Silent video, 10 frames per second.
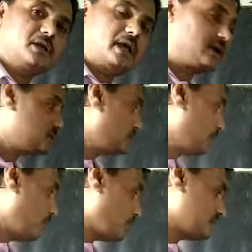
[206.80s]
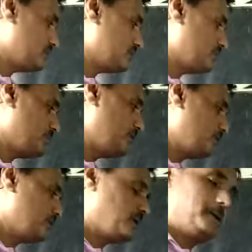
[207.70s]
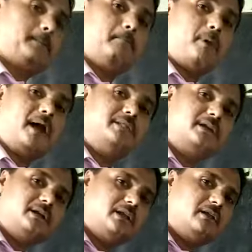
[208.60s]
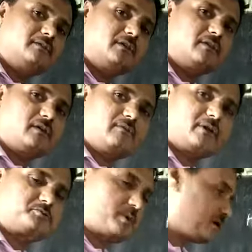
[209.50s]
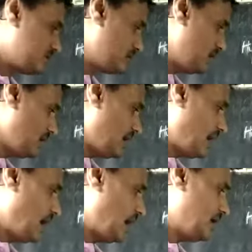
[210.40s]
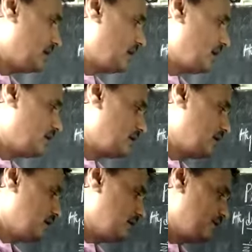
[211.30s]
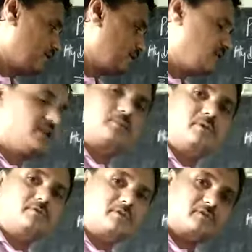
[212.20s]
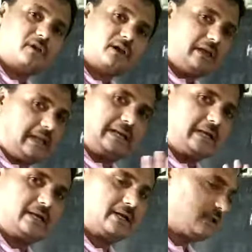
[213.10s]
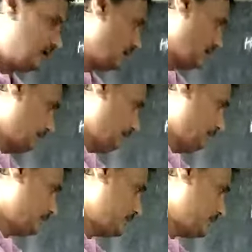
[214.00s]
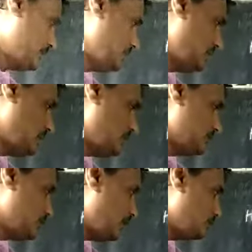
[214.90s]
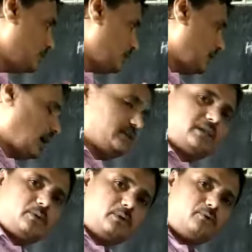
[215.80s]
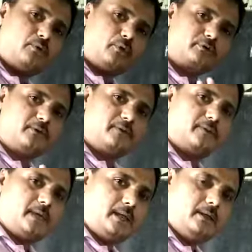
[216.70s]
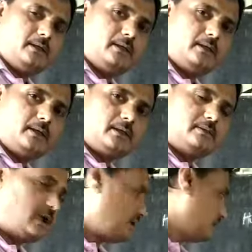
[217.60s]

at the bottom surface by the Taylor series of expansion. Higher order differential equations are neglected here now. So next one, another one force is there, that is